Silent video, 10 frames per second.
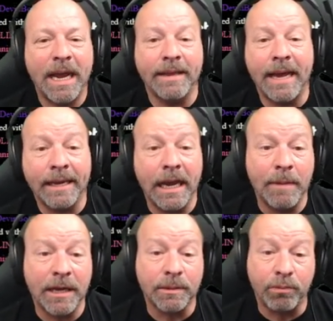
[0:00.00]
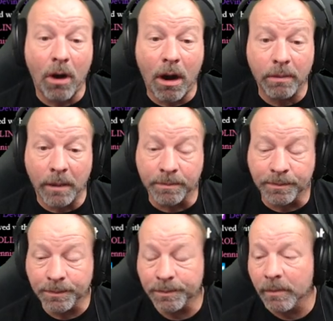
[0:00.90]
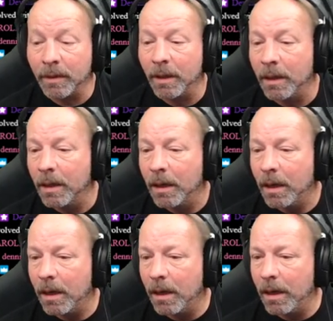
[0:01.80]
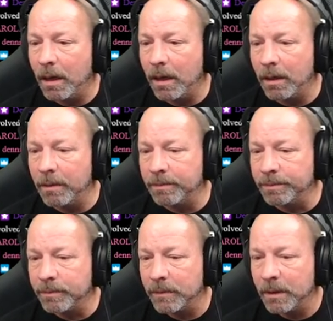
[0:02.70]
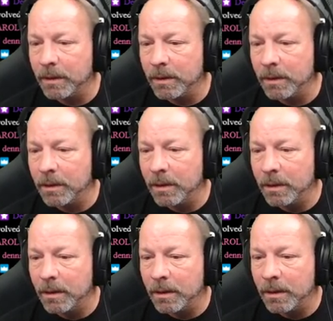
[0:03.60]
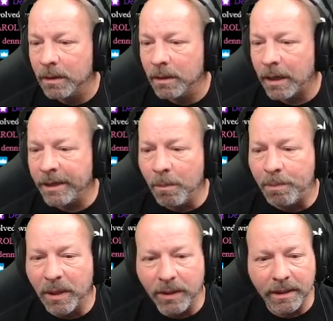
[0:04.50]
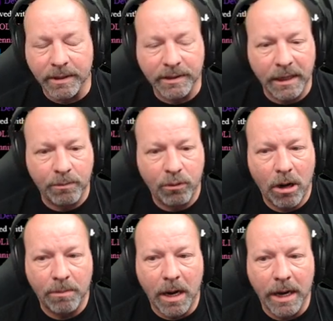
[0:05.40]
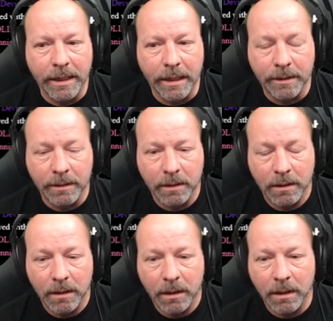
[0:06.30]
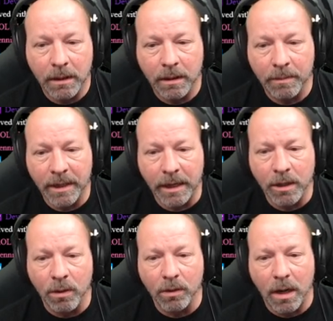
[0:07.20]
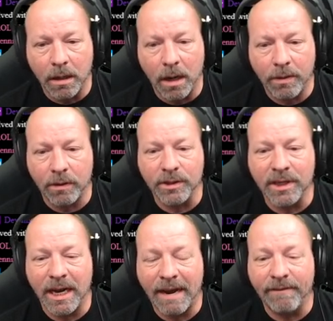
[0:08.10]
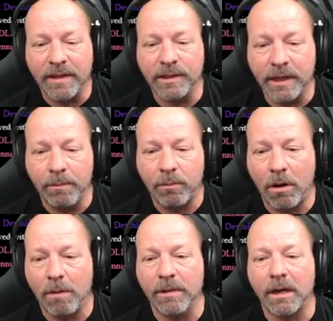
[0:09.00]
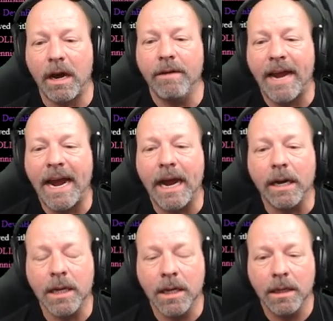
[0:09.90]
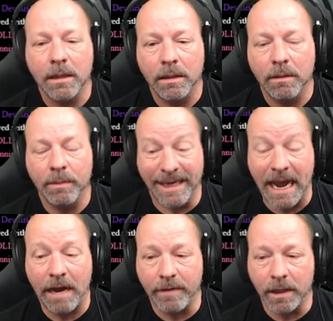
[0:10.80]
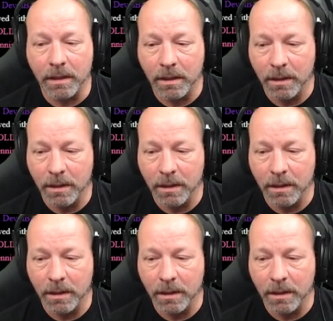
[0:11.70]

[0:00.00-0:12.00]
that game has a problem. Um, I know Billy had the same problem I did. Um, and I know a lot of others have the same problem that I've had, been having.